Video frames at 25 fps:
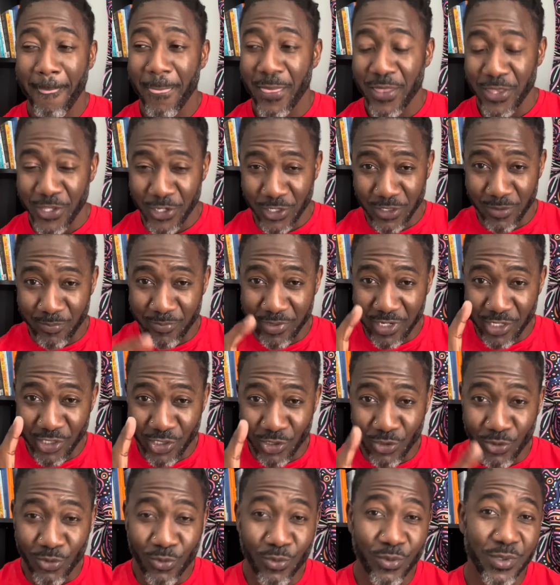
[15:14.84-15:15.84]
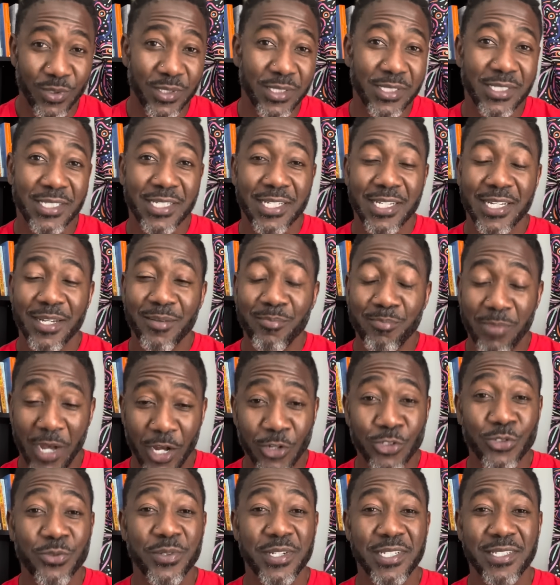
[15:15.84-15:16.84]
You're going to build your own
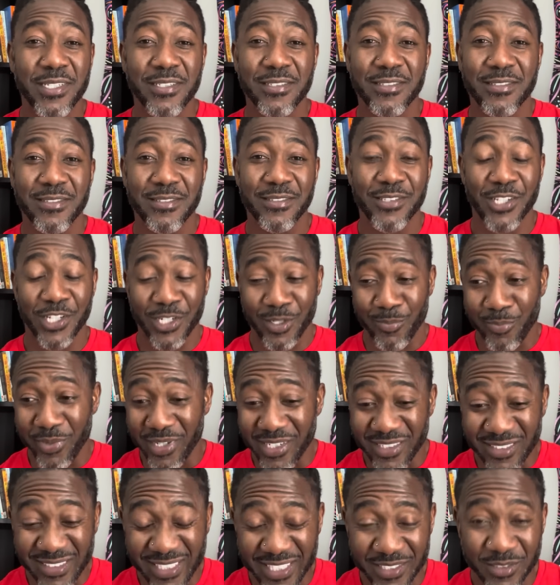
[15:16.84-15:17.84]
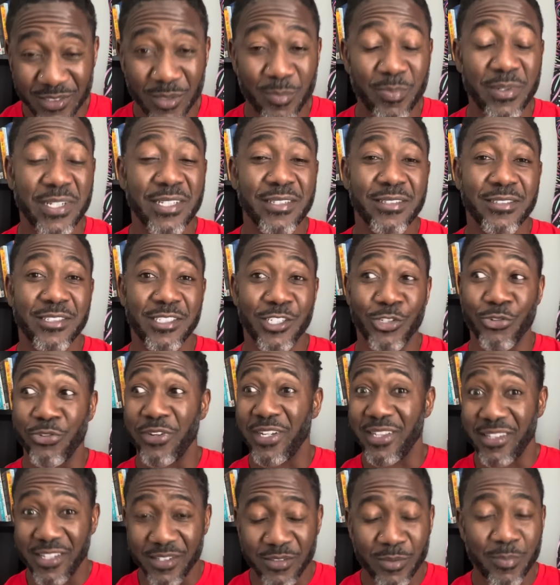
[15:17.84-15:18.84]
boundaries. You're going to build discipline. You're going to
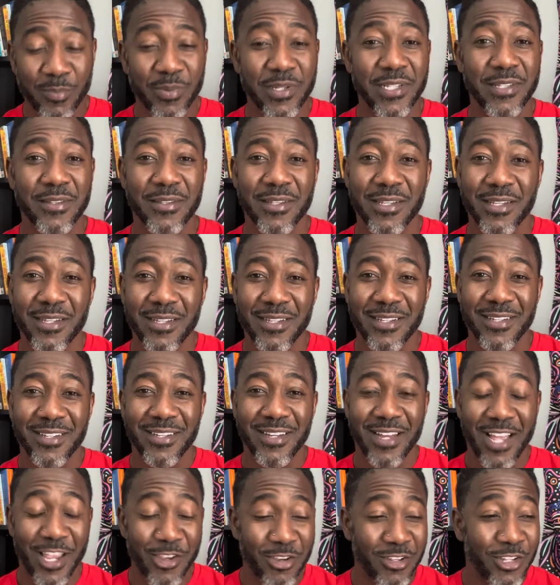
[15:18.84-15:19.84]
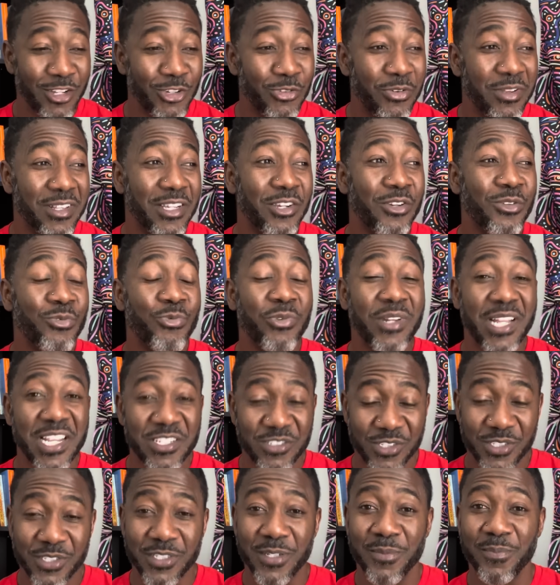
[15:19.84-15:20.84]
create discipline. And you're going to create a good
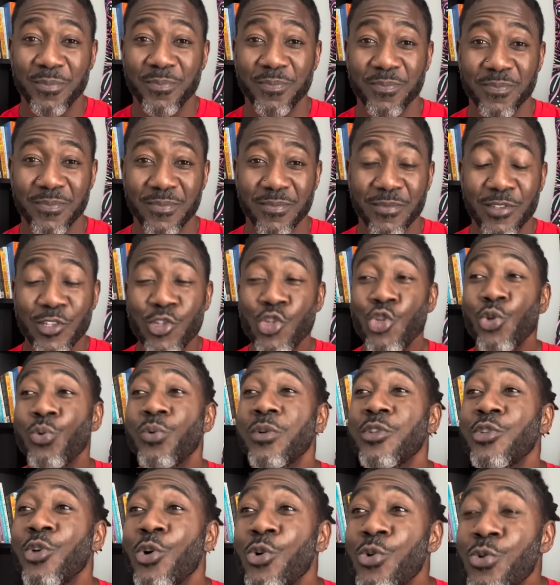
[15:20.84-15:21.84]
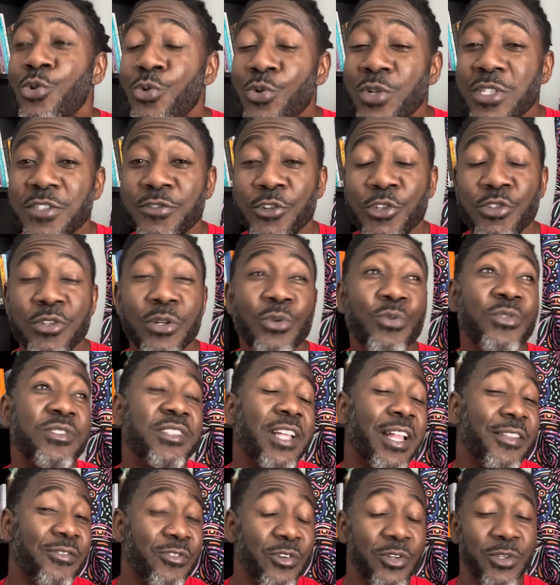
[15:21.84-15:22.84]
relationship. You will know who is for you and who's
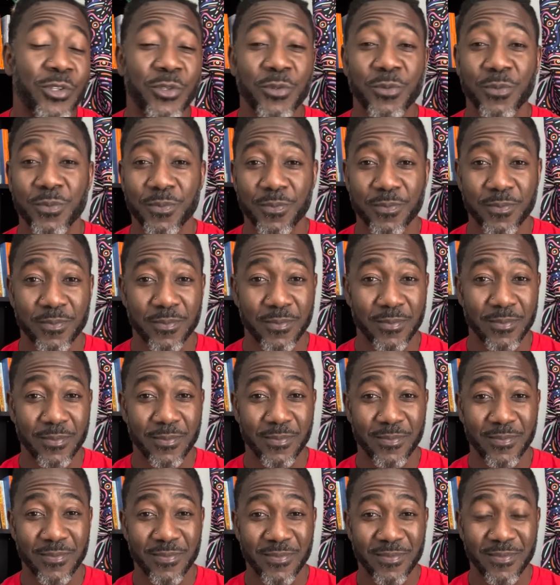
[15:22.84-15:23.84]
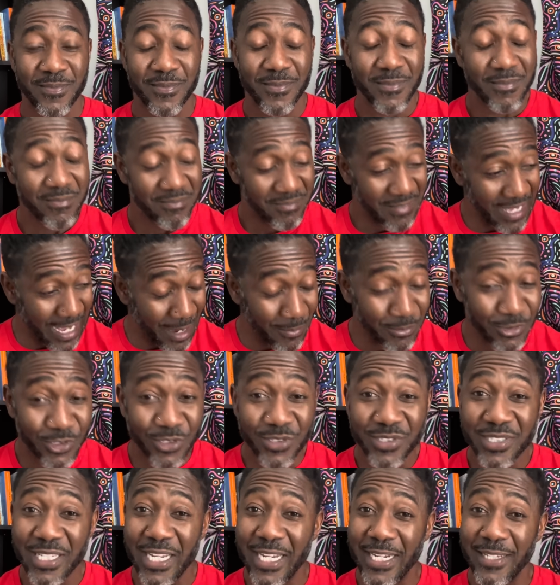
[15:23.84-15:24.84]
not for you. I'm
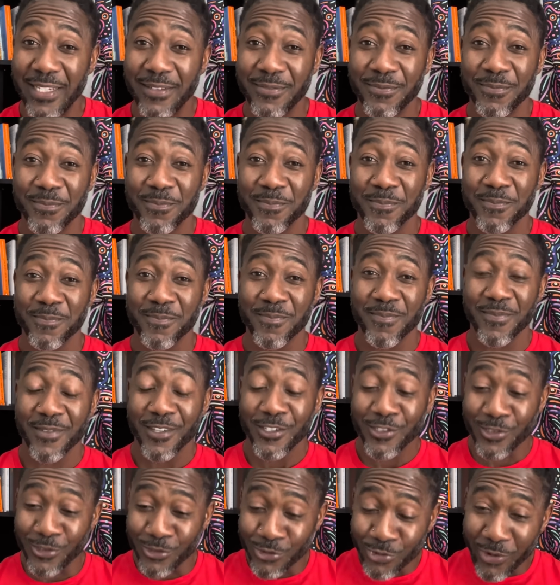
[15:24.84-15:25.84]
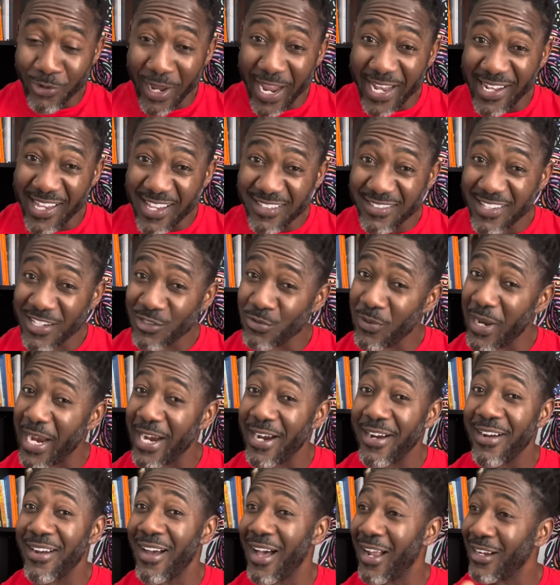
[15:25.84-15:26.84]
just saying. So try these things right
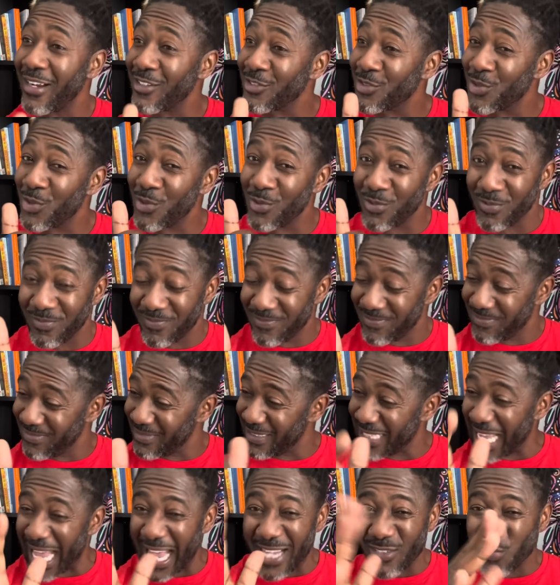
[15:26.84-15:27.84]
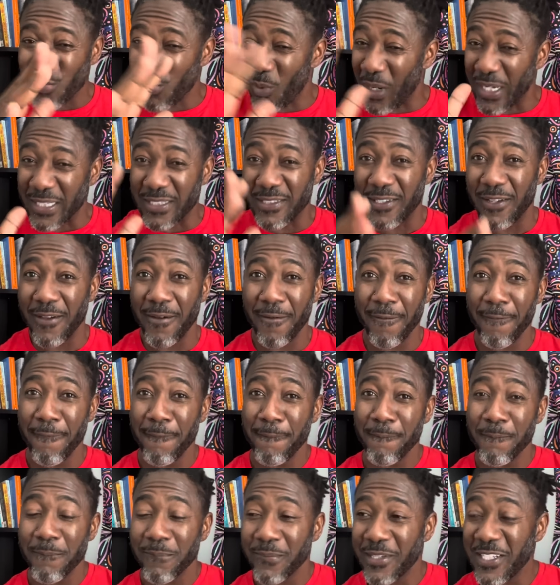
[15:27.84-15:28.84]
here. Also, last one,
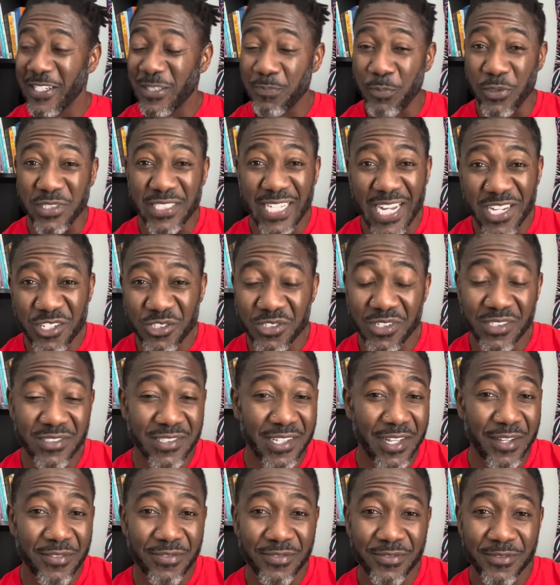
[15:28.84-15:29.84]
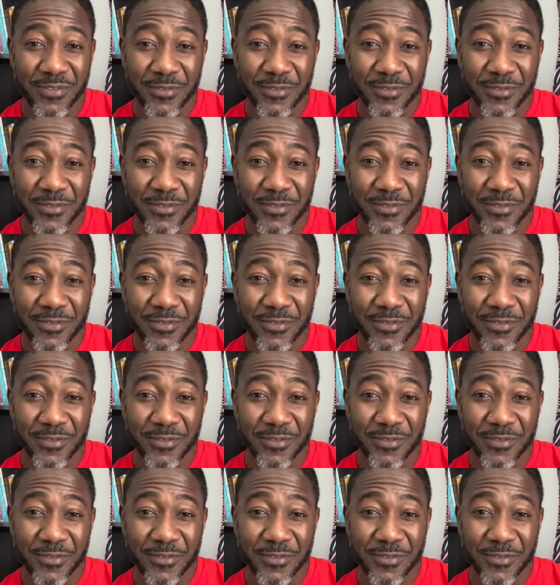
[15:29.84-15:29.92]
this potential stuff.